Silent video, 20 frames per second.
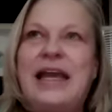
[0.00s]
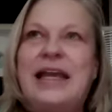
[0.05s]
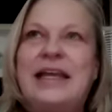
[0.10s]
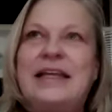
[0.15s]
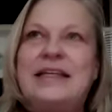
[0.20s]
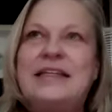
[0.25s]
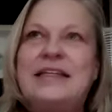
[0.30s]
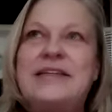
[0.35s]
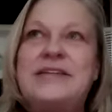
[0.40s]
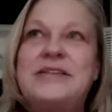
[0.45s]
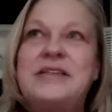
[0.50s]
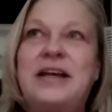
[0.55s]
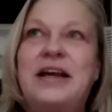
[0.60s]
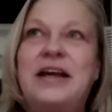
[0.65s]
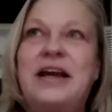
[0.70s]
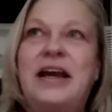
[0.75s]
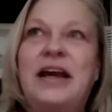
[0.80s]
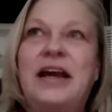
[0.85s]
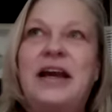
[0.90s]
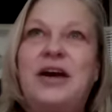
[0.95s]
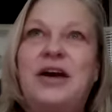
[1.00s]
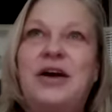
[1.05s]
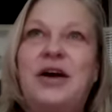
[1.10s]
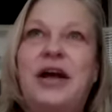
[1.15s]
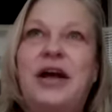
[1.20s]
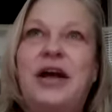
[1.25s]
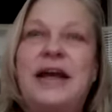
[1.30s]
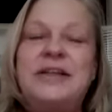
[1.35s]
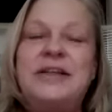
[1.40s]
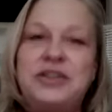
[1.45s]
is
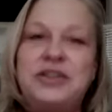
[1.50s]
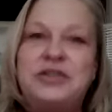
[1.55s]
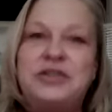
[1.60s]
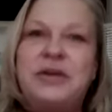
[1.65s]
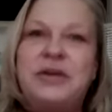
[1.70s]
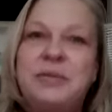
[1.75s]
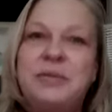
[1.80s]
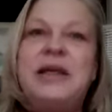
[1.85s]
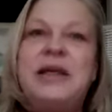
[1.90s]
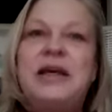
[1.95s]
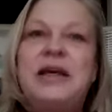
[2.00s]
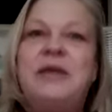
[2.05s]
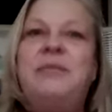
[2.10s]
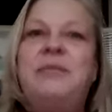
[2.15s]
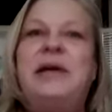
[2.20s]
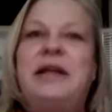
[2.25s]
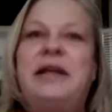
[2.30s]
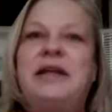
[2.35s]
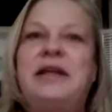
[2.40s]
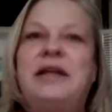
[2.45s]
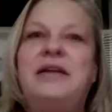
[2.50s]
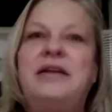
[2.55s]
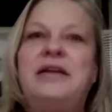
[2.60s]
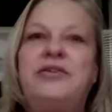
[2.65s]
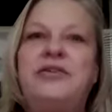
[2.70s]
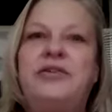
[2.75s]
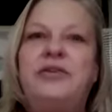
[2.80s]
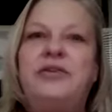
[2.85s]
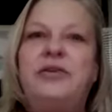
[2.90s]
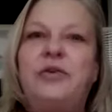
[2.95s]
extremely
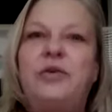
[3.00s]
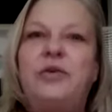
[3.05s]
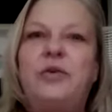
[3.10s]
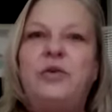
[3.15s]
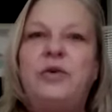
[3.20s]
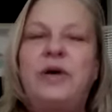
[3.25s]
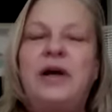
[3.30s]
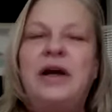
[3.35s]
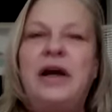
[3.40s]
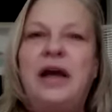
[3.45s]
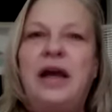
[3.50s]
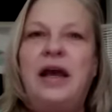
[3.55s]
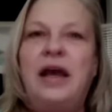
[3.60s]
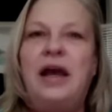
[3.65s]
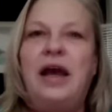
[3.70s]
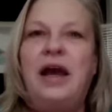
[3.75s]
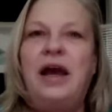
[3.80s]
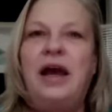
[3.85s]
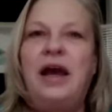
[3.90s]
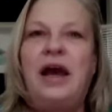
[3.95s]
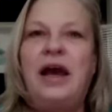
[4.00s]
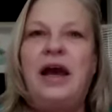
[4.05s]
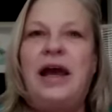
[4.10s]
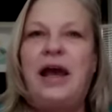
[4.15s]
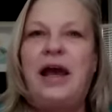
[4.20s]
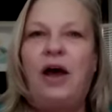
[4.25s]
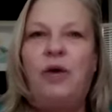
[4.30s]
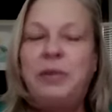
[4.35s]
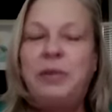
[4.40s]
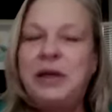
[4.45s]
committed to
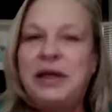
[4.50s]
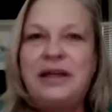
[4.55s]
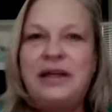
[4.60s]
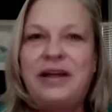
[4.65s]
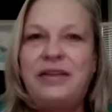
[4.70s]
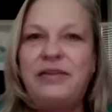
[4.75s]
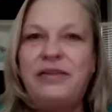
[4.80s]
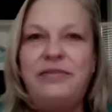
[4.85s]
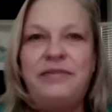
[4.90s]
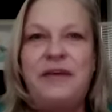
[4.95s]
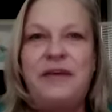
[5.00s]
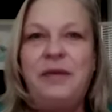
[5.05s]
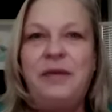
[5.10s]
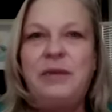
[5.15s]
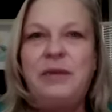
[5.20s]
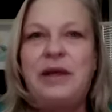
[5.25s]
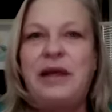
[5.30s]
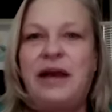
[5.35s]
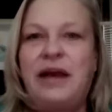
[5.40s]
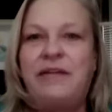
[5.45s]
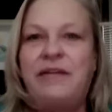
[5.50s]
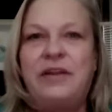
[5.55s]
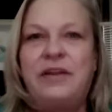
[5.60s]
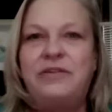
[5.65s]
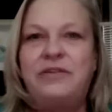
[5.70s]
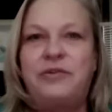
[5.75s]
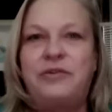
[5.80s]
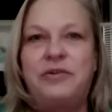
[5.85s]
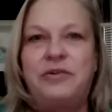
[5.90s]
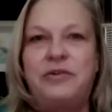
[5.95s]
helping another family have
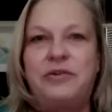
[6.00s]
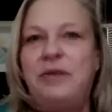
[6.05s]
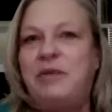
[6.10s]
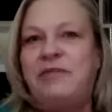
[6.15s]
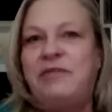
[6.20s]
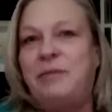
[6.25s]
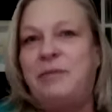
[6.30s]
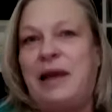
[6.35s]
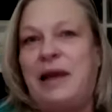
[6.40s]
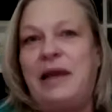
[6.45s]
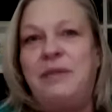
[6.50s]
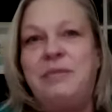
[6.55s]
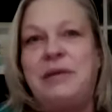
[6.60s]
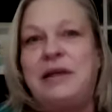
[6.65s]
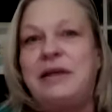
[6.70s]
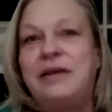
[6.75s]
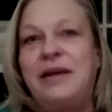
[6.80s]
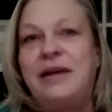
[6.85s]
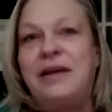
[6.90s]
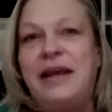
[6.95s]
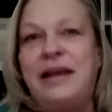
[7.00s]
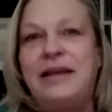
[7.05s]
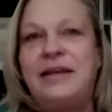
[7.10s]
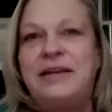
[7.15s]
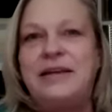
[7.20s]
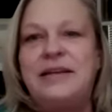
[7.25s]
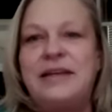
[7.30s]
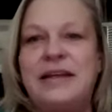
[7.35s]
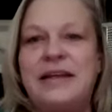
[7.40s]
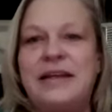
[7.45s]
their dream of a baby.
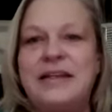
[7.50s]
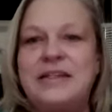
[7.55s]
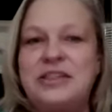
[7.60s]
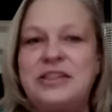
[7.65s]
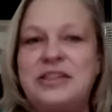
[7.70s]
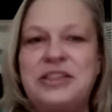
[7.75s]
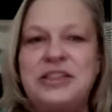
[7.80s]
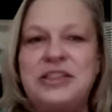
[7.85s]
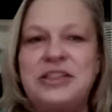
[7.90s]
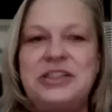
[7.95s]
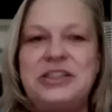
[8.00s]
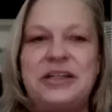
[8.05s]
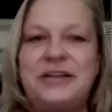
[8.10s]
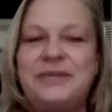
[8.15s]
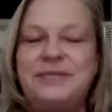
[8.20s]
And it's just